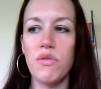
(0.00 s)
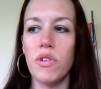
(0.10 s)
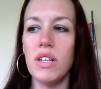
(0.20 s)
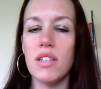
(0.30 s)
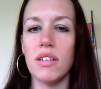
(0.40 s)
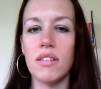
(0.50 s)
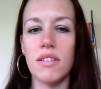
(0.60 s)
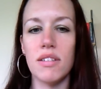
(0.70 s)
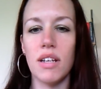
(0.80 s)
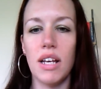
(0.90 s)
For
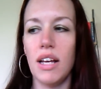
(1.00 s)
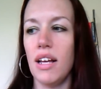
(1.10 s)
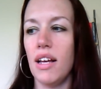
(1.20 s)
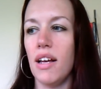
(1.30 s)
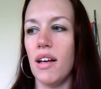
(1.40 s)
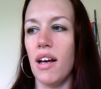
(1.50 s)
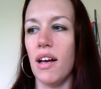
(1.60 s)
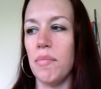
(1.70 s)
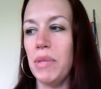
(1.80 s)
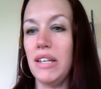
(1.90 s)
instance,
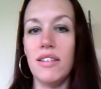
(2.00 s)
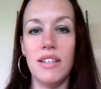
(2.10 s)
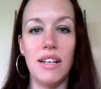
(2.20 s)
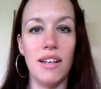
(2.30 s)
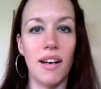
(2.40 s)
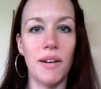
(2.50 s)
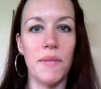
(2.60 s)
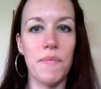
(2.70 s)
Mini Celia,